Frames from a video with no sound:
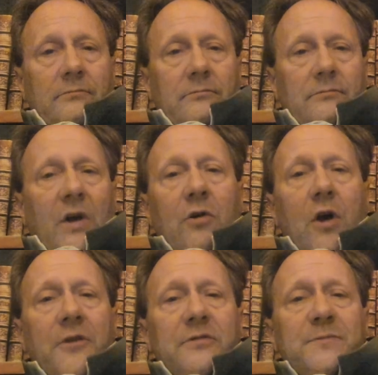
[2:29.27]
Our
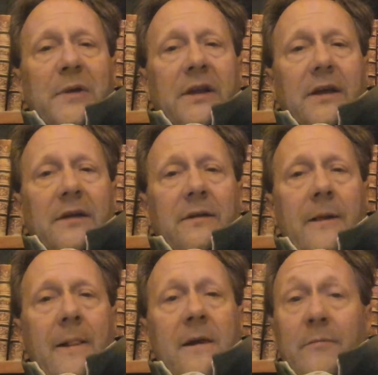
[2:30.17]
authors begin
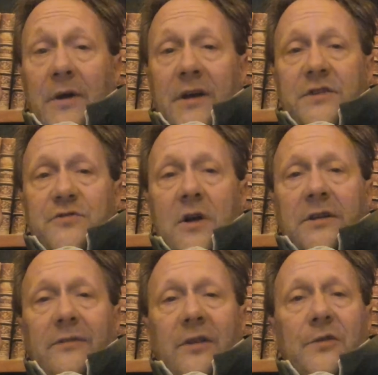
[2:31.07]
by
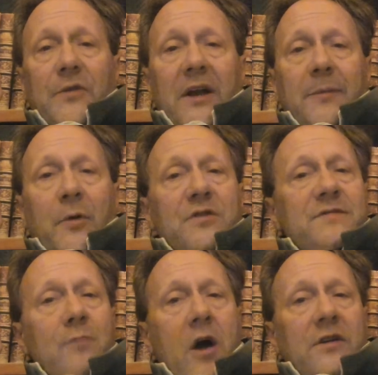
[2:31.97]
constructively defining
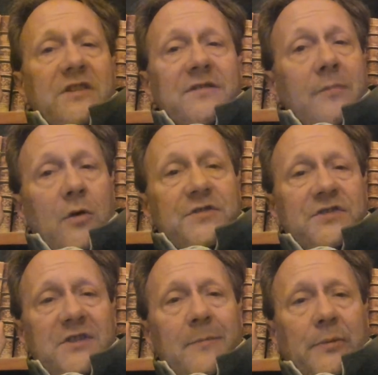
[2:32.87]
postmodernism most
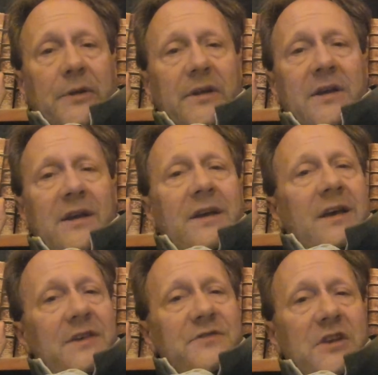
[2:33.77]
simply
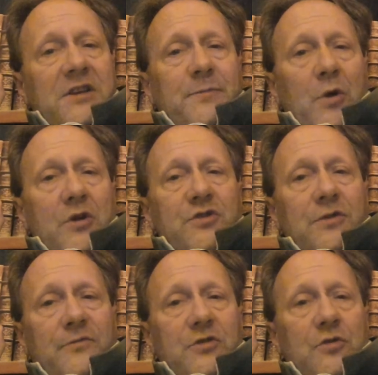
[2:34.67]
as the expression
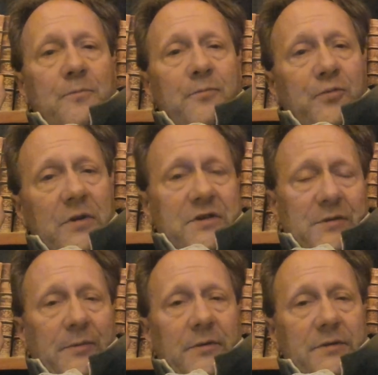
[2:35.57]
of two
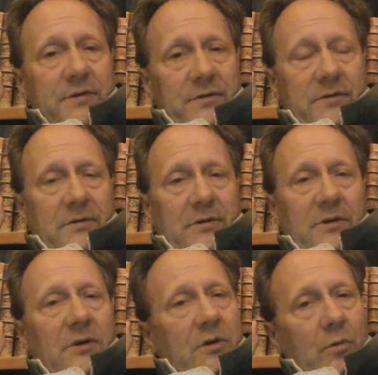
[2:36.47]
principles,
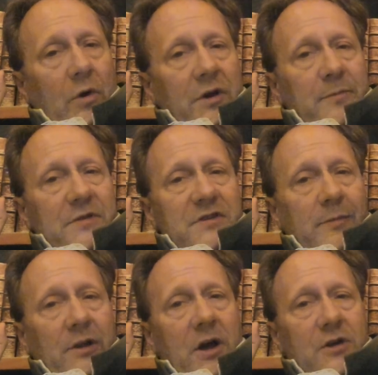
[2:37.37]
one
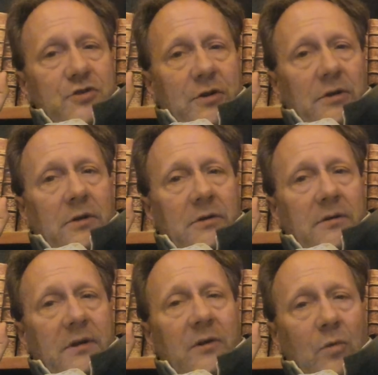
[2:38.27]
epistemological
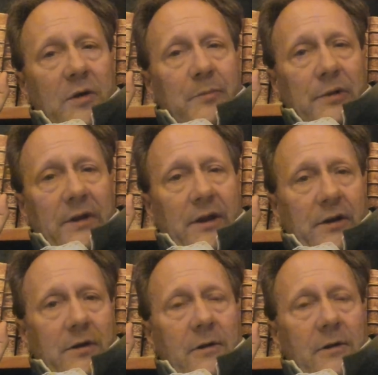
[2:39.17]
and one political.